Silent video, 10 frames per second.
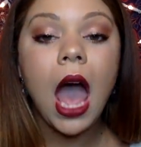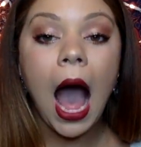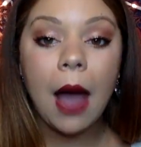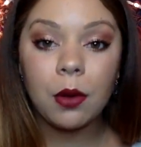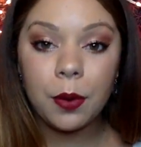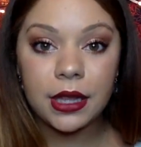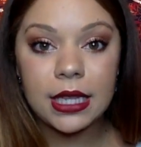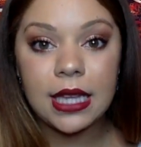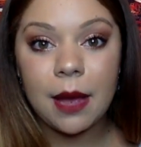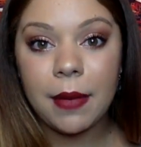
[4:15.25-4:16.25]
I will put
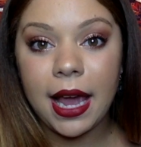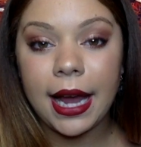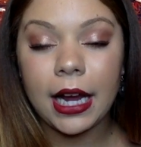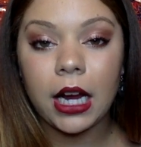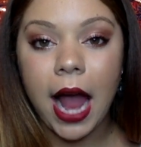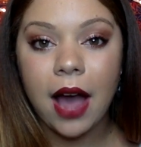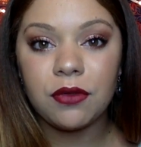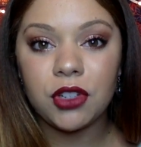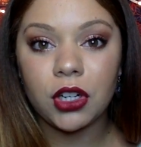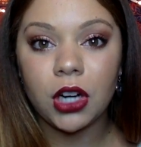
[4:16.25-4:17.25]
this on my hair
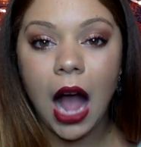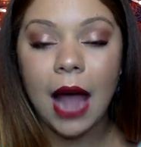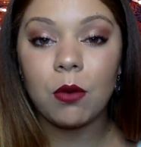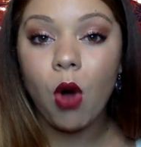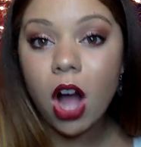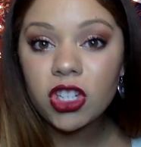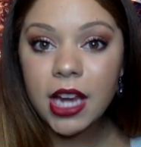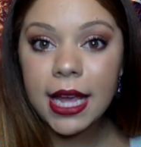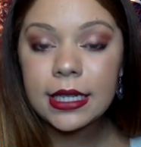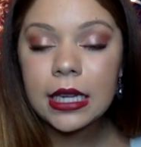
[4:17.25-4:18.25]
after I wash
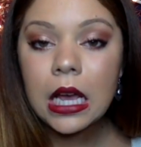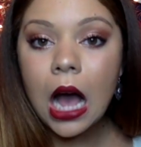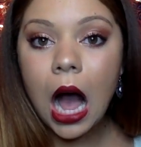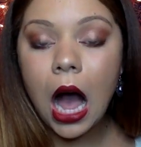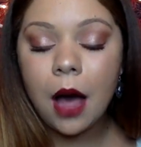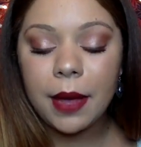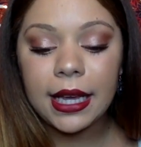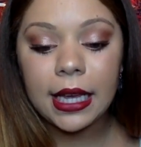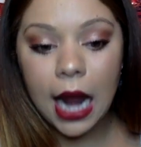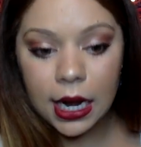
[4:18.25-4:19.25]
it and
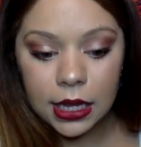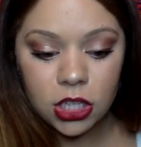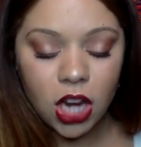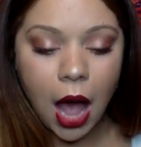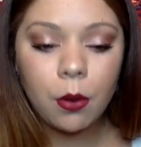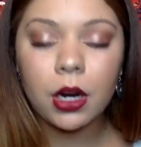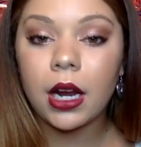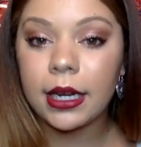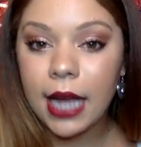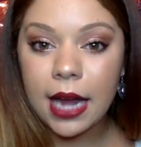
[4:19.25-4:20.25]
get out of the shower
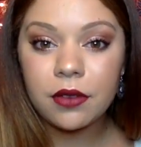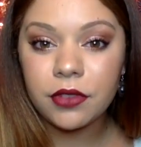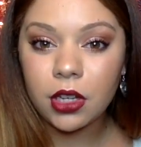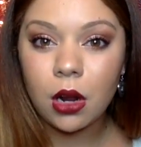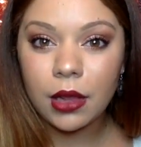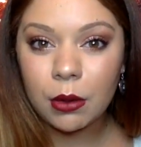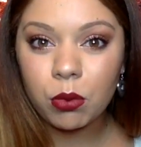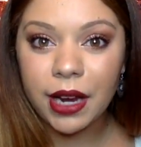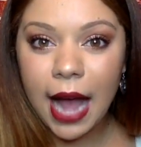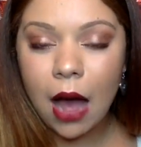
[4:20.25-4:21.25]
and kind of, you know, like
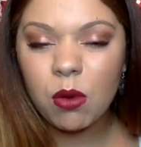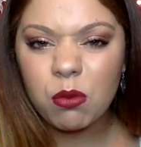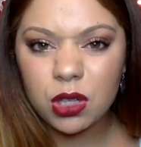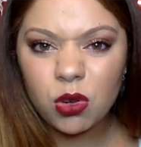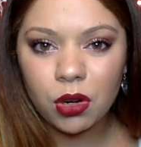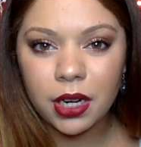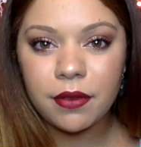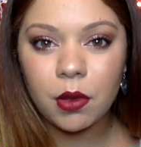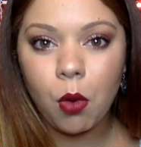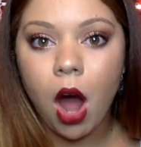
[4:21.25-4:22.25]
wring out majority of
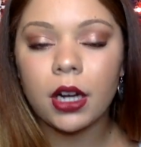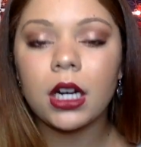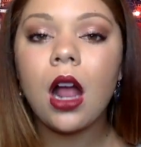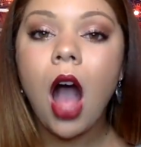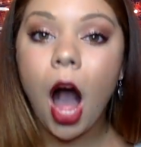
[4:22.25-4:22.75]
the water.